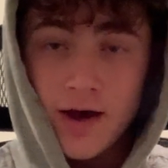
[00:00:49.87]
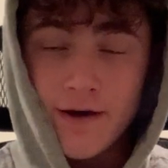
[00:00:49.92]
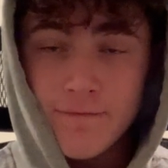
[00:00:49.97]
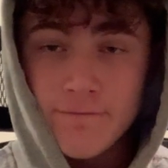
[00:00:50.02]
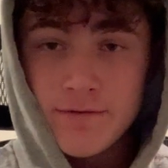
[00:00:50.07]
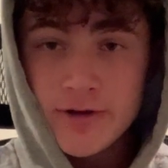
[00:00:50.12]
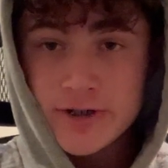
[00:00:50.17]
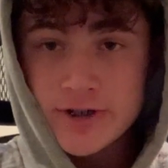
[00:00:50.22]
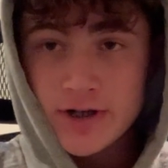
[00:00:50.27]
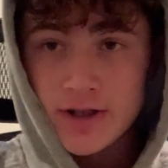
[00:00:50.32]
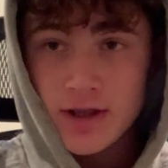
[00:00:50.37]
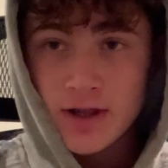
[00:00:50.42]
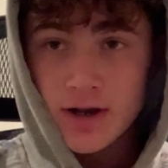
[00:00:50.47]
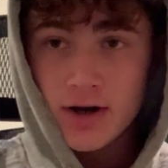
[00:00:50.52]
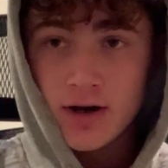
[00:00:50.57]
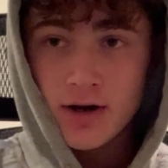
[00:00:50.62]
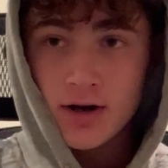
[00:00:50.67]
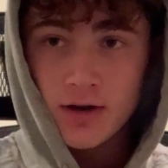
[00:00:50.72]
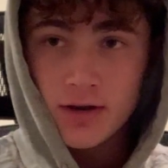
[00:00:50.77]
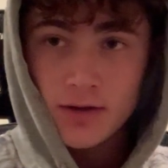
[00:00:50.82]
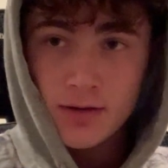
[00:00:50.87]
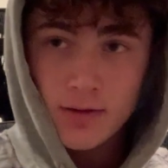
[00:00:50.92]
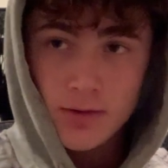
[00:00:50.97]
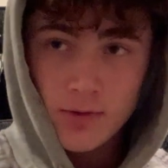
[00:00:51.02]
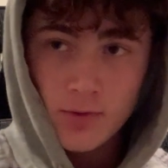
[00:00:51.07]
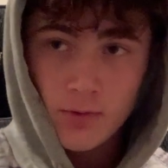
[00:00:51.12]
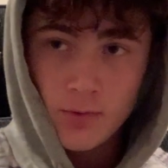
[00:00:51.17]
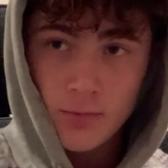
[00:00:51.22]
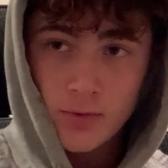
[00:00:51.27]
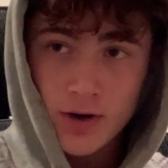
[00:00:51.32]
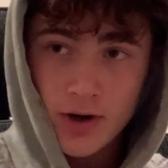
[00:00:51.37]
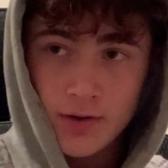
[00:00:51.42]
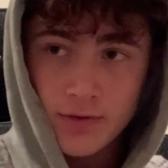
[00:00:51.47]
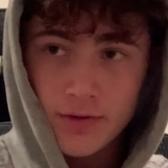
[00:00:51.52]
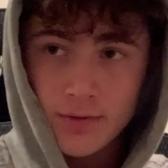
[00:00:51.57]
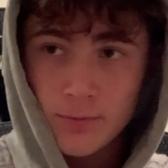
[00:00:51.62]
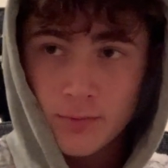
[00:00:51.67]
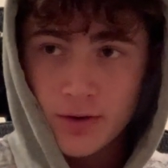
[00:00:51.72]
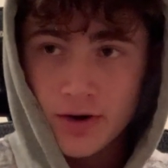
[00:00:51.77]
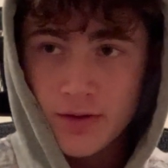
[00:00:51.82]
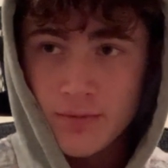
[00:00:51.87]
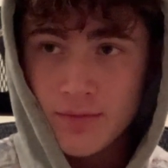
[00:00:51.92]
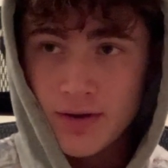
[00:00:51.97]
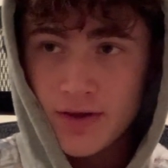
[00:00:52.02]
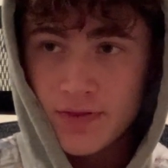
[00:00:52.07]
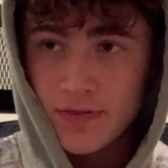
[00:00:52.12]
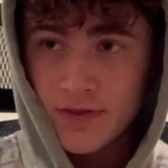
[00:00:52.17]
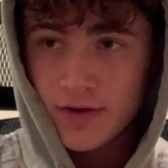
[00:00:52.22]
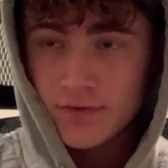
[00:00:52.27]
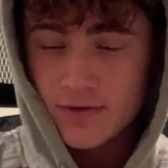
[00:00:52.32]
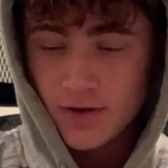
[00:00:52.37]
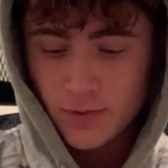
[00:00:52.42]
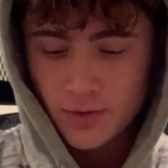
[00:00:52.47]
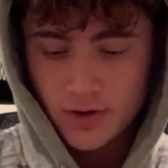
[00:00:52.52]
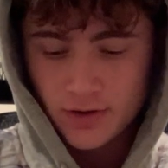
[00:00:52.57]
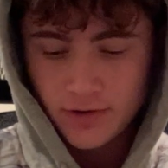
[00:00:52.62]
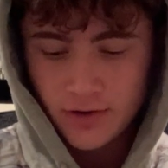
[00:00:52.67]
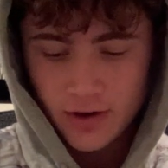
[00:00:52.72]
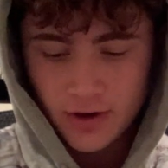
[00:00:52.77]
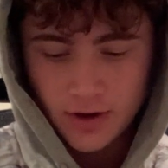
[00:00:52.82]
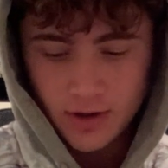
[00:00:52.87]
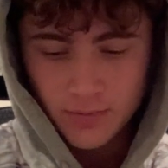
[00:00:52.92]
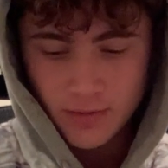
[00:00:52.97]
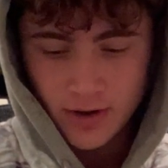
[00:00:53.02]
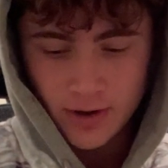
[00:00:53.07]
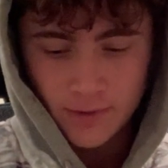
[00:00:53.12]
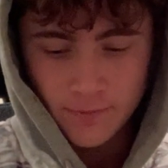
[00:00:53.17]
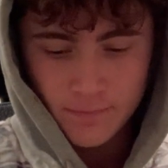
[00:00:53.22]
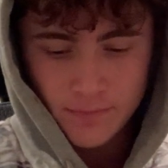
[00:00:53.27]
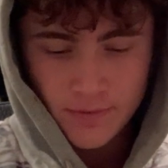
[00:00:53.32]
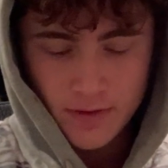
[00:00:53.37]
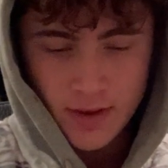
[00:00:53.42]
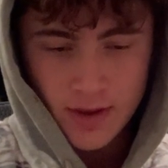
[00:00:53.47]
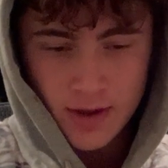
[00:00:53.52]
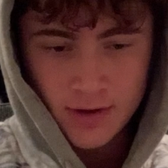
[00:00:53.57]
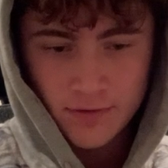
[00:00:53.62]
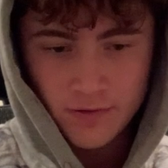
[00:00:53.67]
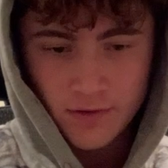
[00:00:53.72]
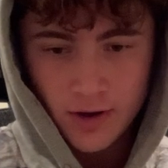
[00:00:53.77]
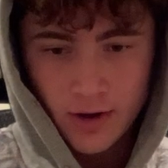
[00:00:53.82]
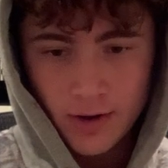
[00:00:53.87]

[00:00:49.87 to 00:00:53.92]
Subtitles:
fishing here, one of the main things I want to talk about is